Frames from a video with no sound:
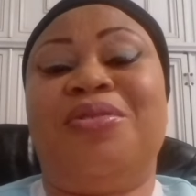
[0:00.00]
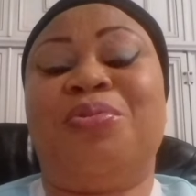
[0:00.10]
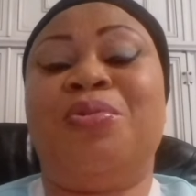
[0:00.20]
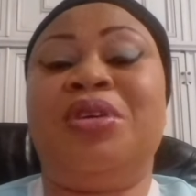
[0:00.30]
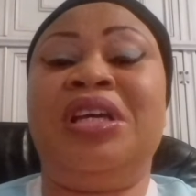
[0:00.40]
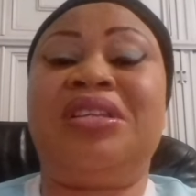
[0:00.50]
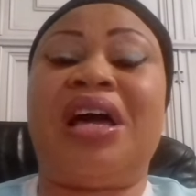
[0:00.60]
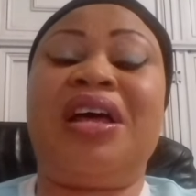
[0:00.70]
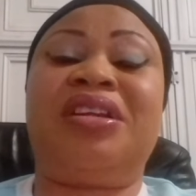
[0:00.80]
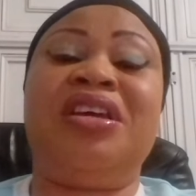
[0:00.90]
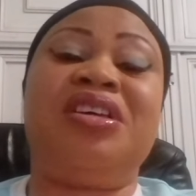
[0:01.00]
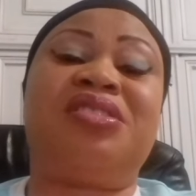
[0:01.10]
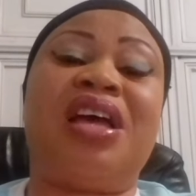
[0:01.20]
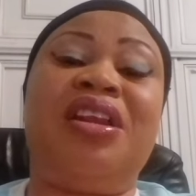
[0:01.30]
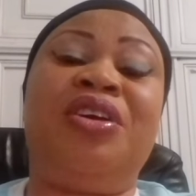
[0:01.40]
Who indirectly is
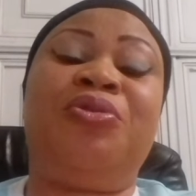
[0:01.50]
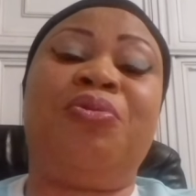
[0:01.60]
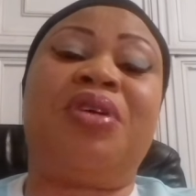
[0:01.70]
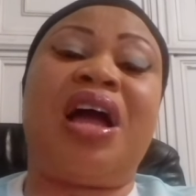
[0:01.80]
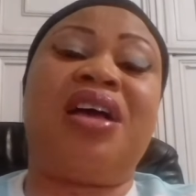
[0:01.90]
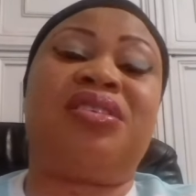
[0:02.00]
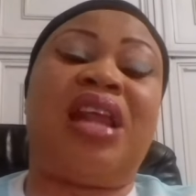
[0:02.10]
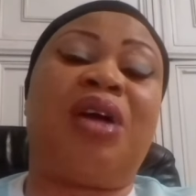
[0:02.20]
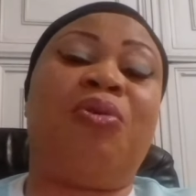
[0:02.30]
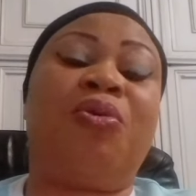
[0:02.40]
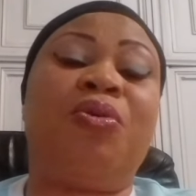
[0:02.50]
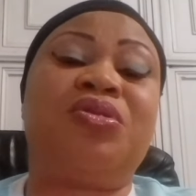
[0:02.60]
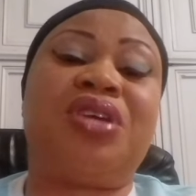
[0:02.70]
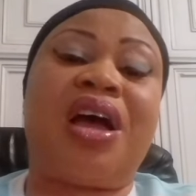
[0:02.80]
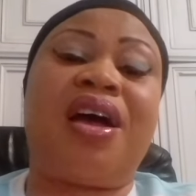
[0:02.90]
telling you guys like
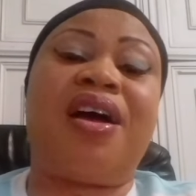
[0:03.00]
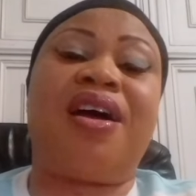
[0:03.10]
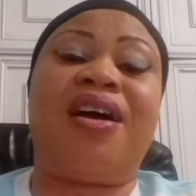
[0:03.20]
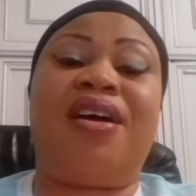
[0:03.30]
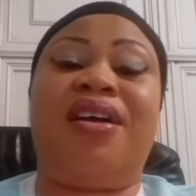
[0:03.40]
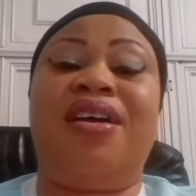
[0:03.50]
Okocha,